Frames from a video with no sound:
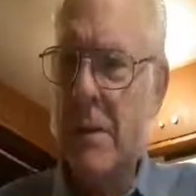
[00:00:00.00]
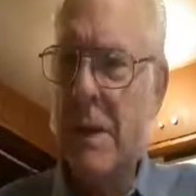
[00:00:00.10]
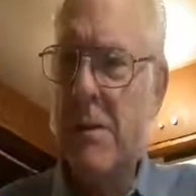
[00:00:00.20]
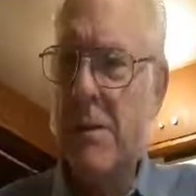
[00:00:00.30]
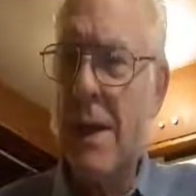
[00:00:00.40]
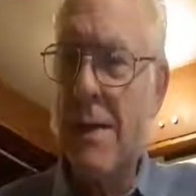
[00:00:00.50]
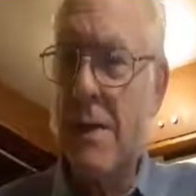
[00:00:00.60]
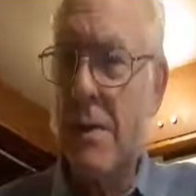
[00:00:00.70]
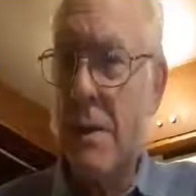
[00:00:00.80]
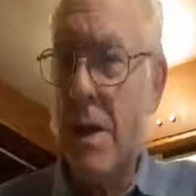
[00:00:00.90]
I mean, it was like
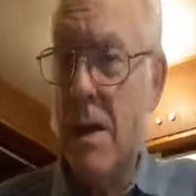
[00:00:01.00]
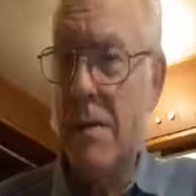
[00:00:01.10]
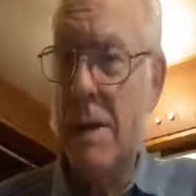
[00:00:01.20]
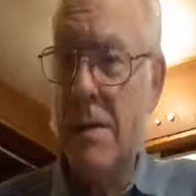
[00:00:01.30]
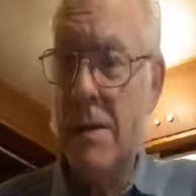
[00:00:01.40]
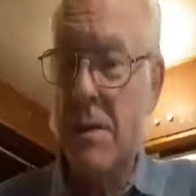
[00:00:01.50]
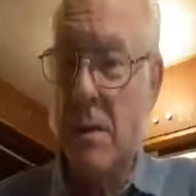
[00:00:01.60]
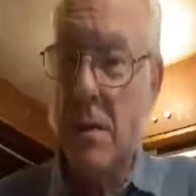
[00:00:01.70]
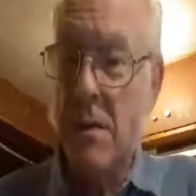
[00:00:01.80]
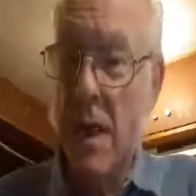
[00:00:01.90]
2 o'clock when I said,
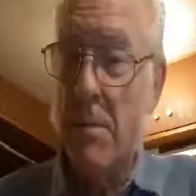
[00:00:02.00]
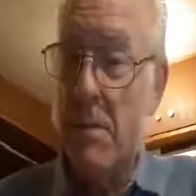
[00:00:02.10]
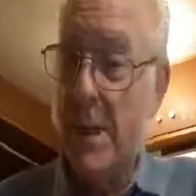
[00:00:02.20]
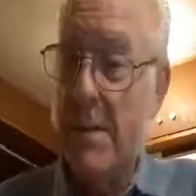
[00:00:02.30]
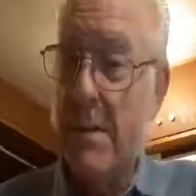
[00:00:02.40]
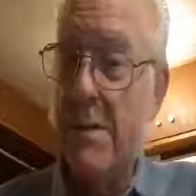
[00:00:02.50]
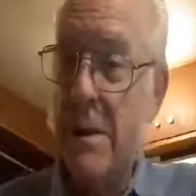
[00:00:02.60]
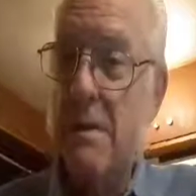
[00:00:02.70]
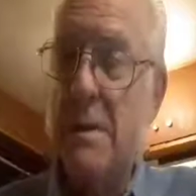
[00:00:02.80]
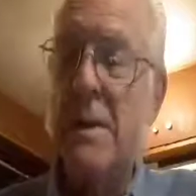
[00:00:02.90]
well, I better eat
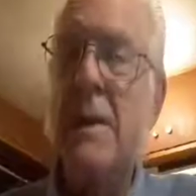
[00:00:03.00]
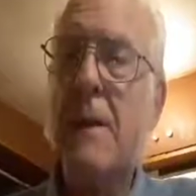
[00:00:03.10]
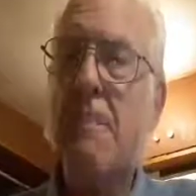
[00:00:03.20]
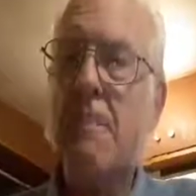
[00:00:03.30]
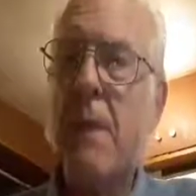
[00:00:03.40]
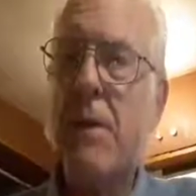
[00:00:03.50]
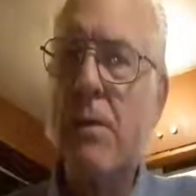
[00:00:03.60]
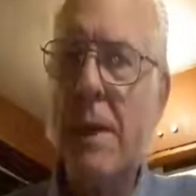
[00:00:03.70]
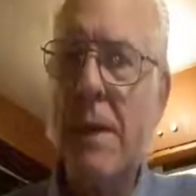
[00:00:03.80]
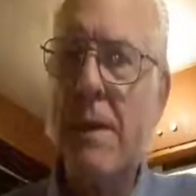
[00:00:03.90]
something.
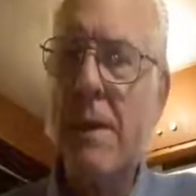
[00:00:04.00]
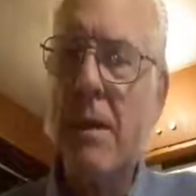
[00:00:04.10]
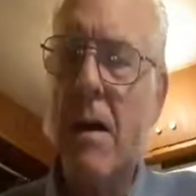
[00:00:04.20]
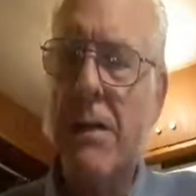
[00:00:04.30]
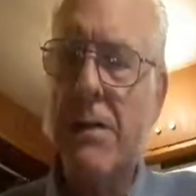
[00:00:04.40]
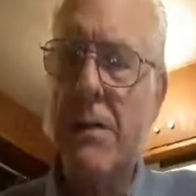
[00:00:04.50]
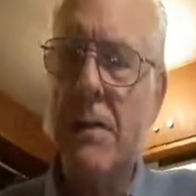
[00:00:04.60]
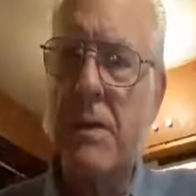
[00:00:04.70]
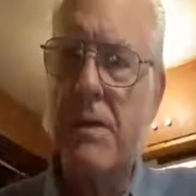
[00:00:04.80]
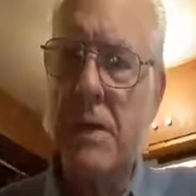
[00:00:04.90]
So I had a little cottage
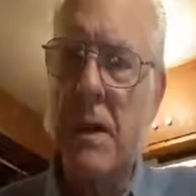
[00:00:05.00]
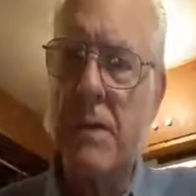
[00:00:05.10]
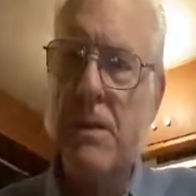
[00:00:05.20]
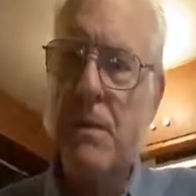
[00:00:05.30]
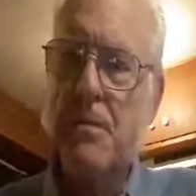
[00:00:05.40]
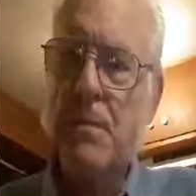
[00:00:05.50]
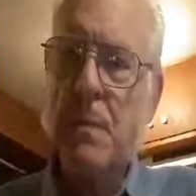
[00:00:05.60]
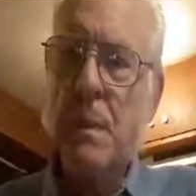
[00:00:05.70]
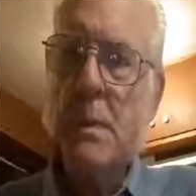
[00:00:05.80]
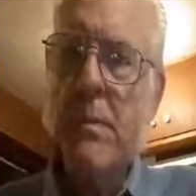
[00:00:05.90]
cheese for lunch.
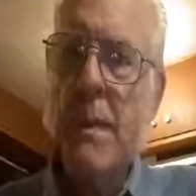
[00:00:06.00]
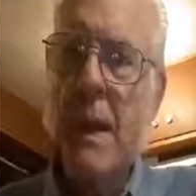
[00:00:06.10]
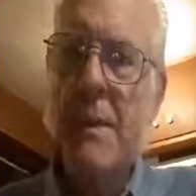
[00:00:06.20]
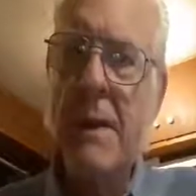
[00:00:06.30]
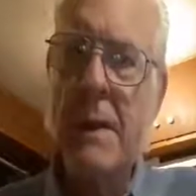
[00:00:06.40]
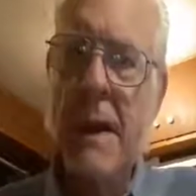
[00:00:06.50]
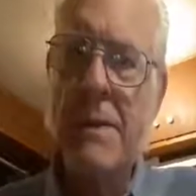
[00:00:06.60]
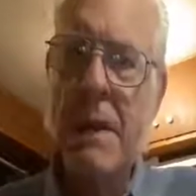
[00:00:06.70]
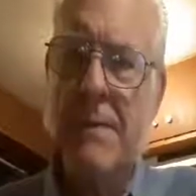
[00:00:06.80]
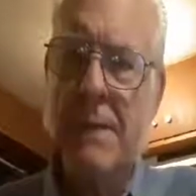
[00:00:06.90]
And then
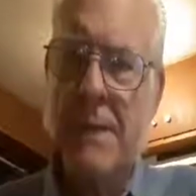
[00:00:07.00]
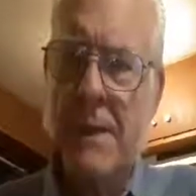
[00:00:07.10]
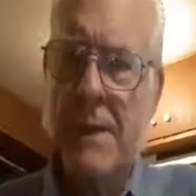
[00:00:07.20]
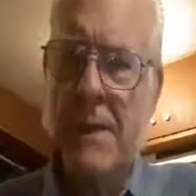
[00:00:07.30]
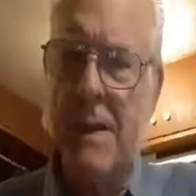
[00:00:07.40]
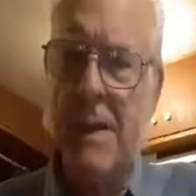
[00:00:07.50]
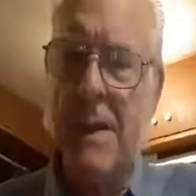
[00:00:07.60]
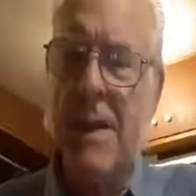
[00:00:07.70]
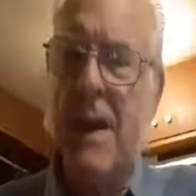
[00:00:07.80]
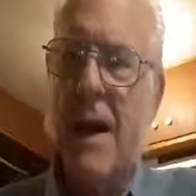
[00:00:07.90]
last night for dinner,
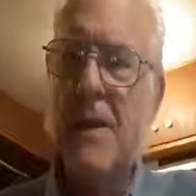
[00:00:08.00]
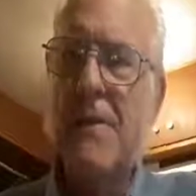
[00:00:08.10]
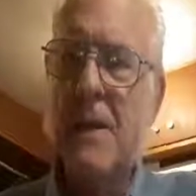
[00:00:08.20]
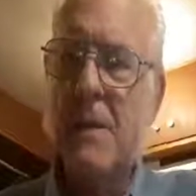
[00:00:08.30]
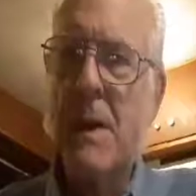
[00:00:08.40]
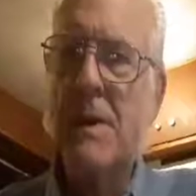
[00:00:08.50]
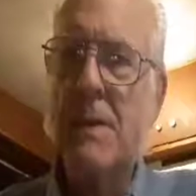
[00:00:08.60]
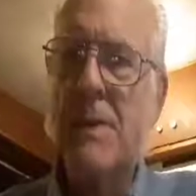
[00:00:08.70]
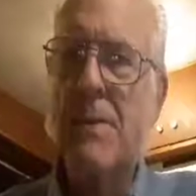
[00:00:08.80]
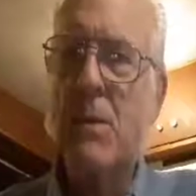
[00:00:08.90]
I fixed
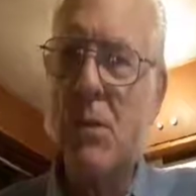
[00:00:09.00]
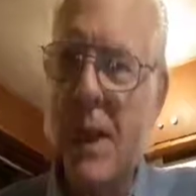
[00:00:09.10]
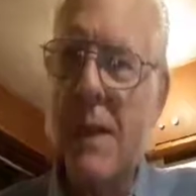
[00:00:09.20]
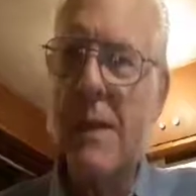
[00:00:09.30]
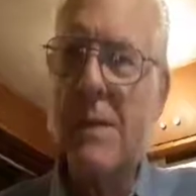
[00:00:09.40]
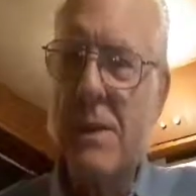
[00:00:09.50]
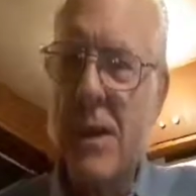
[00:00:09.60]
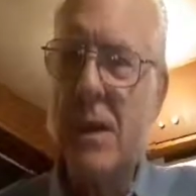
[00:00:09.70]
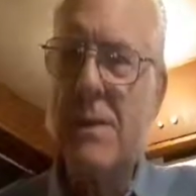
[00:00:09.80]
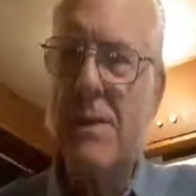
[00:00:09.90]
myself the regular
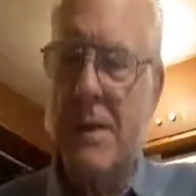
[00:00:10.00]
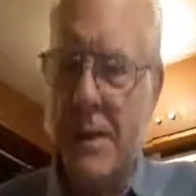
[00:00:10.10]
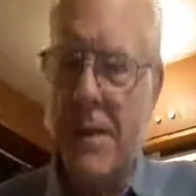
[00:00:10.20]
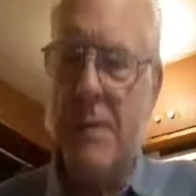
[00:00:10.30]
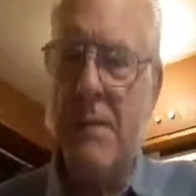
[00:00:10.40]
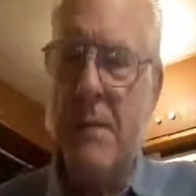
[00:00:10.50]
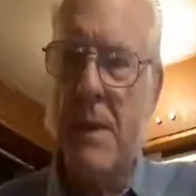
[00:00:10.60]
sized dinner.